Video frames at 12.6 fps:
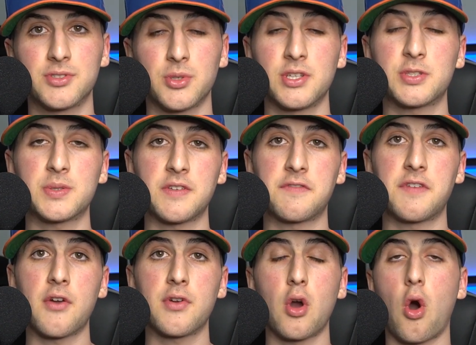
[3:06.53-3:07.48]
So this was a
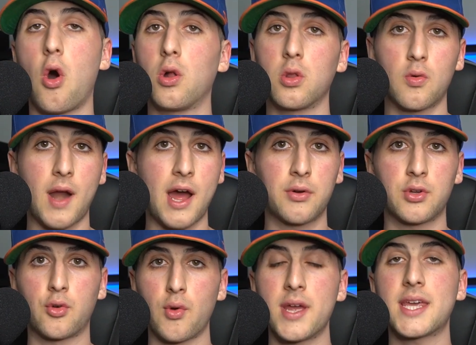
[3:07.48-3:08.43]
very
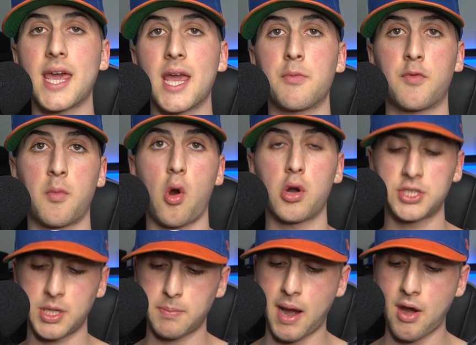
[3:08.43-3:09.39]
all-around great game from
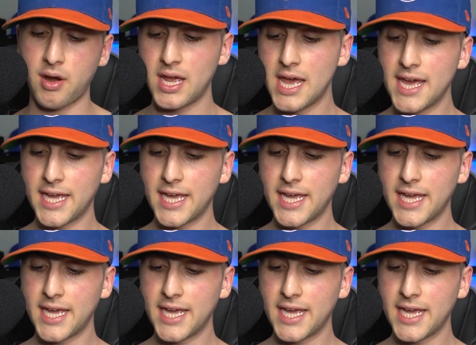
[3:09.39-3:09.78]
RJ Barrett.